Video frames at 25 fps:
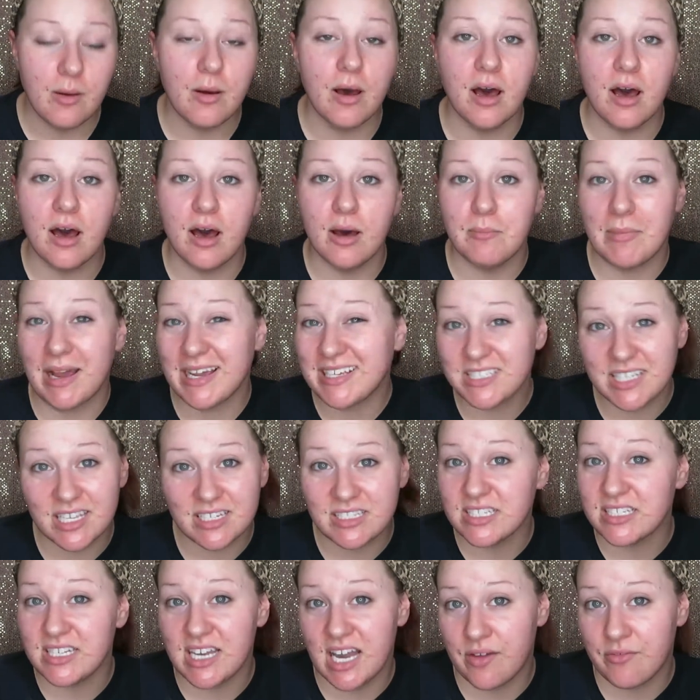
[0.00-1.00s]
my
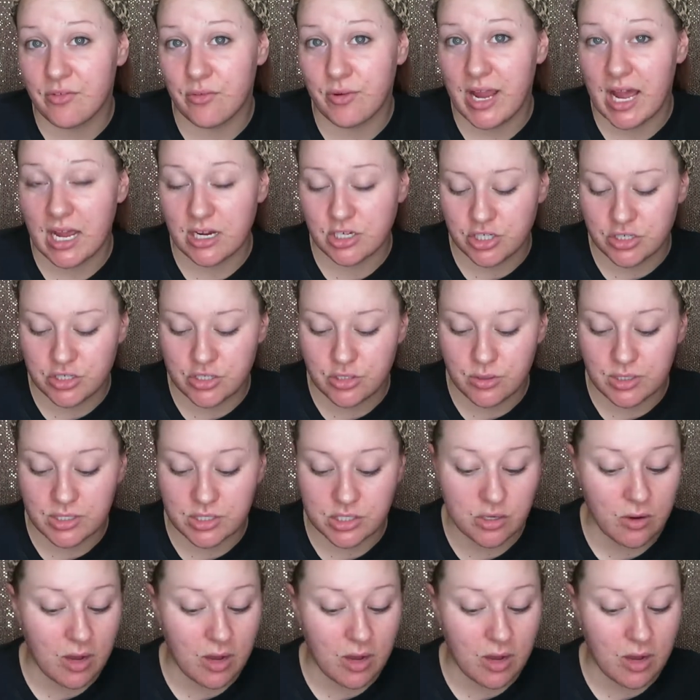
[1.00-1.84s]
skin didn't have a reaction to it,